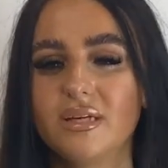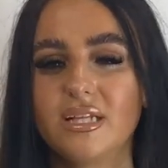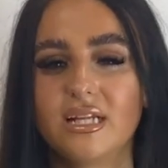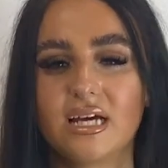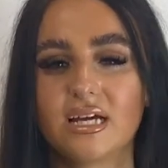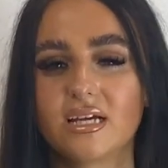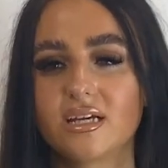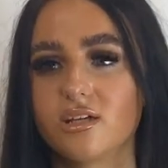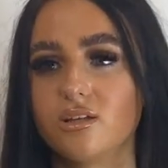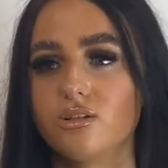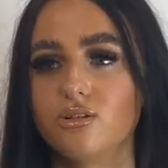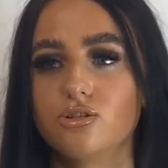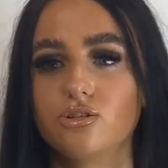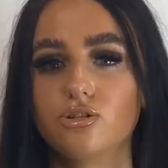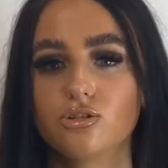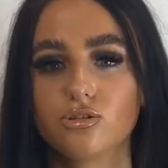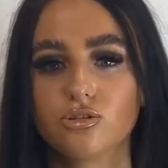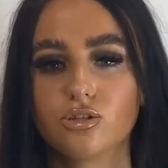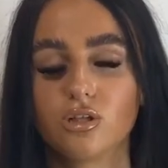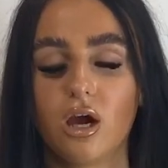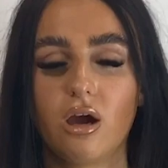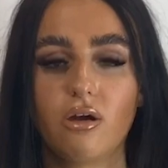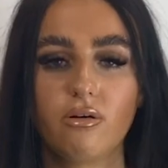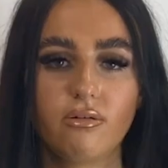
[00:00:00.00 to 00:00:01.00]
Like it'll just
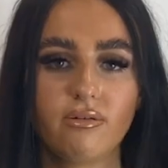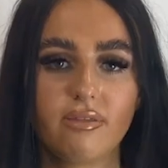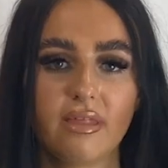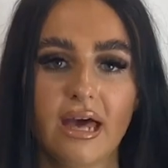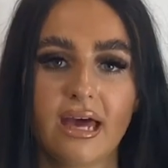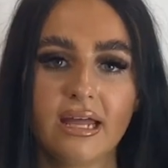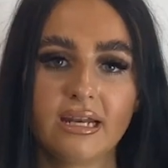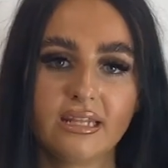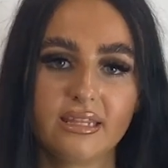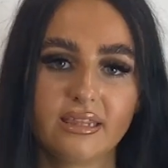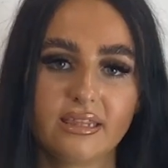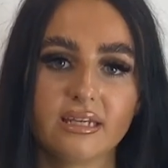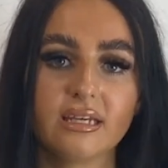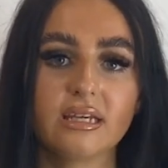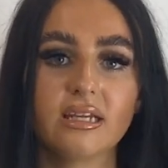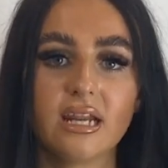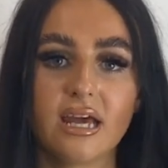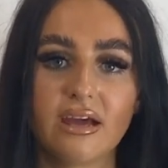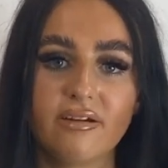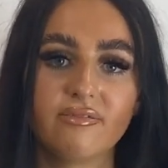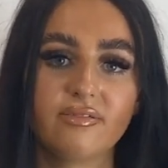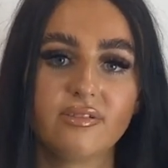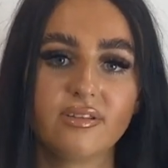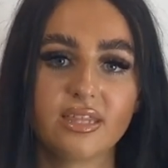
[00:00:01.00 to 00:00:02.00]
go with anything and
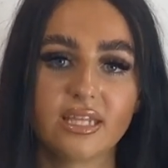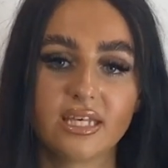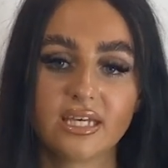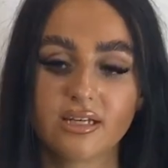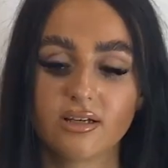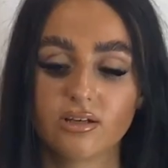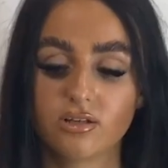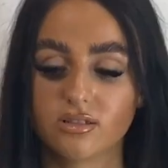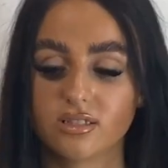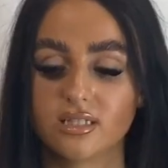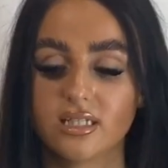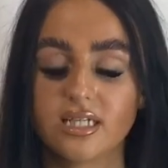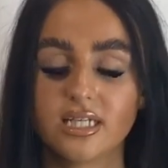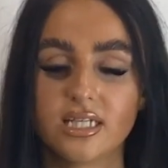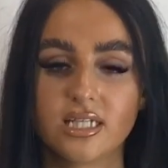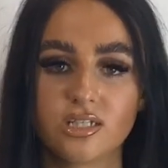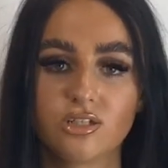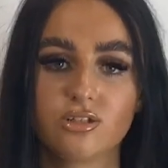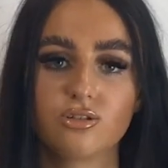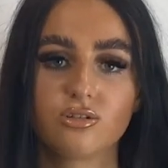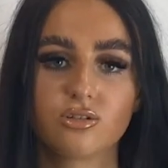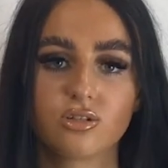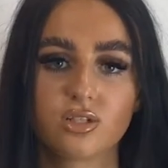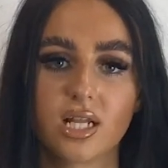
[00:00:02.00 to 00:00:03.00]
everything because it
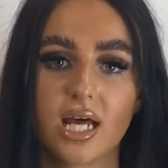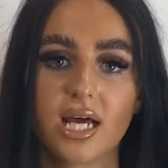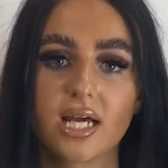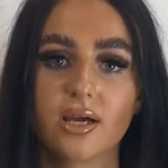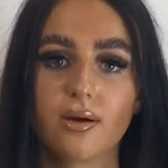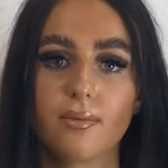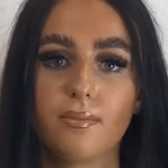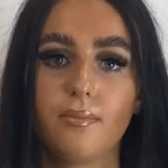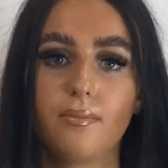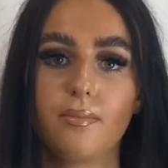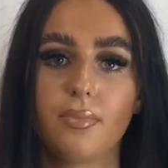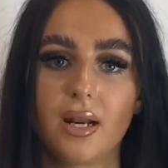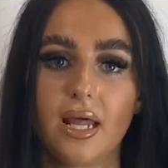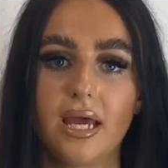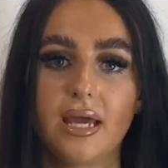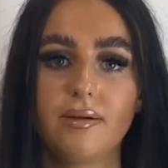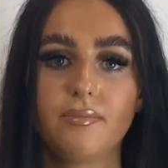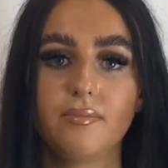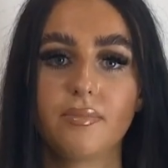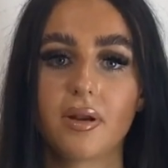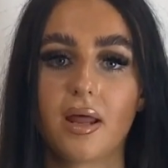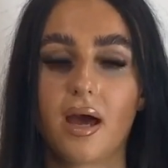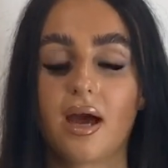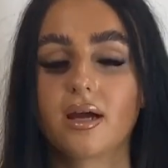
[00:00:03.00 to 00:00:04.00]
is just like a plain
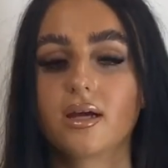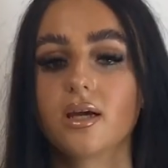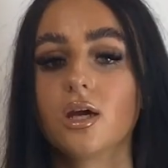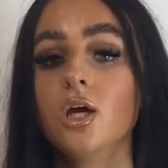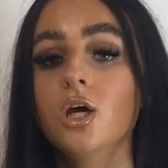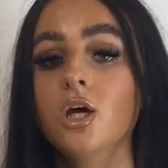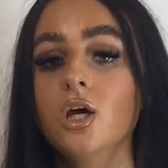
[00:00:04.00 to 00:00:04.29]
black